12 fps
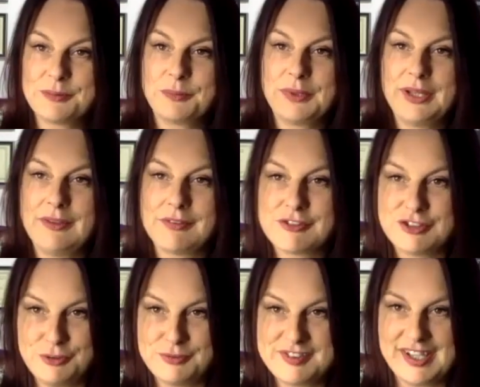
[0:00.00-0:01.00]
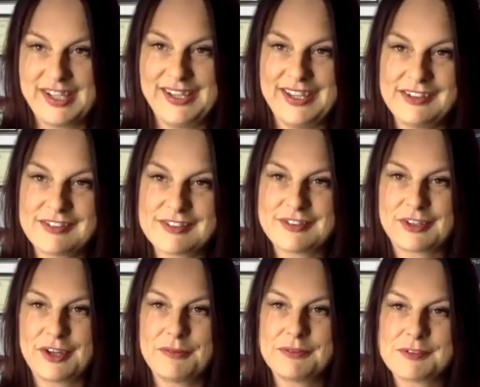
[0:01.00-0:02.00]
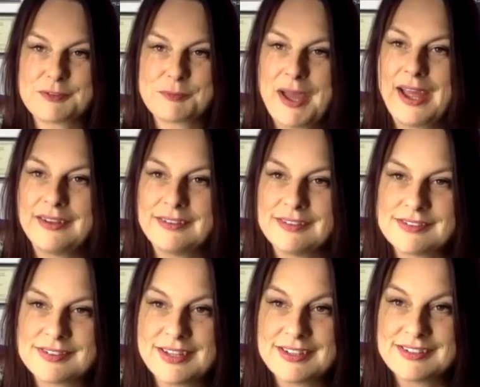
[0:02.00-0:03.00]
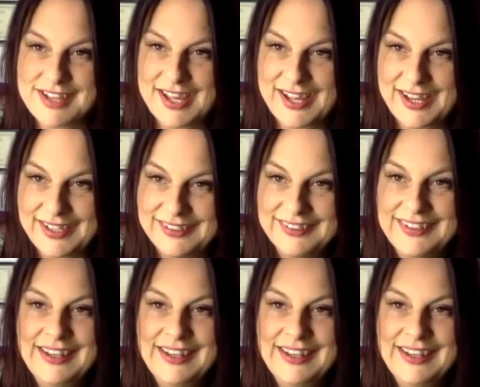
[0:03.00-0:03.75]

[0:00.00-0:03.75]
with 2 tickets to go and spend a day